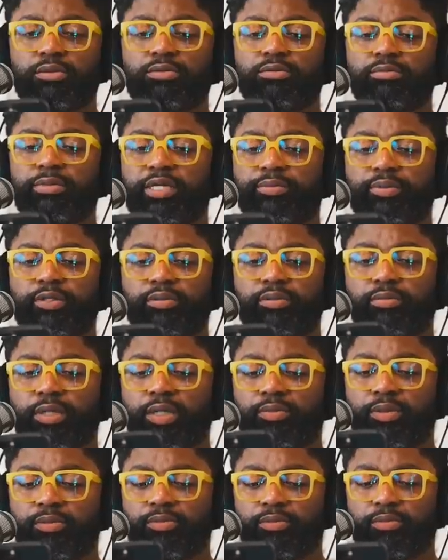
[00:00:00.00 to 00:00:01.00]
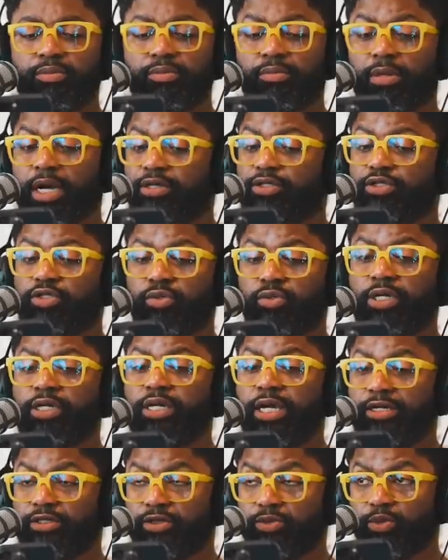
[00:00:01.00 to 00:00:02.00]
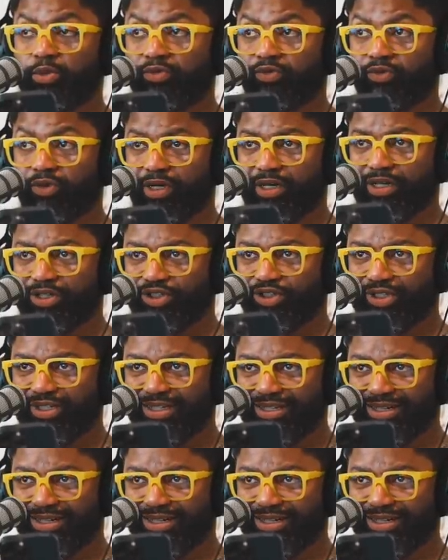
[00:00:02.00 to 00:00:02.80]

maybe maybe yeah. my screen hasn't refreshed.